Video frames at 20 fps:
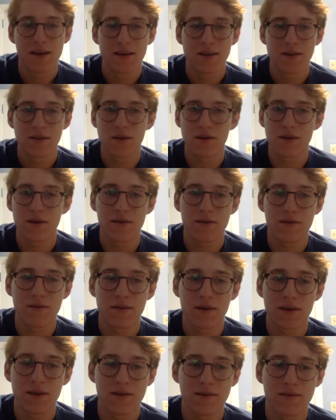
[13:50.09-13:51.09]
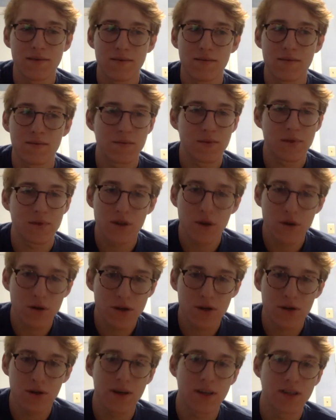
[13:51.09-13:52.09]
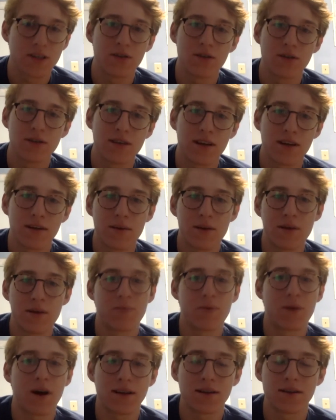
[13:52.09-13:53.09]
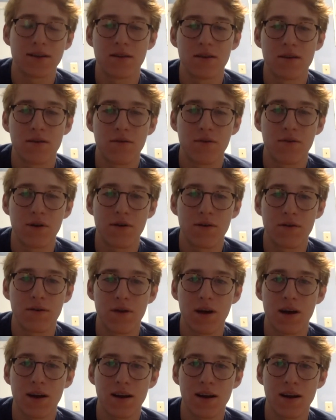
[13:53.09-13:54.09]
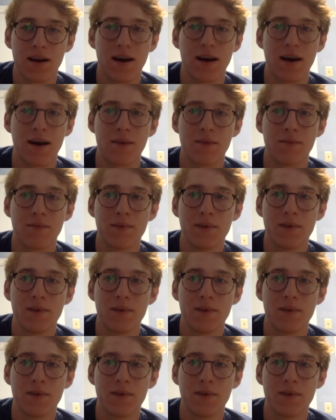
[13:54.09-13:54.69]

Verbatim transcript: sort of social issues that have been brought to the forefront um,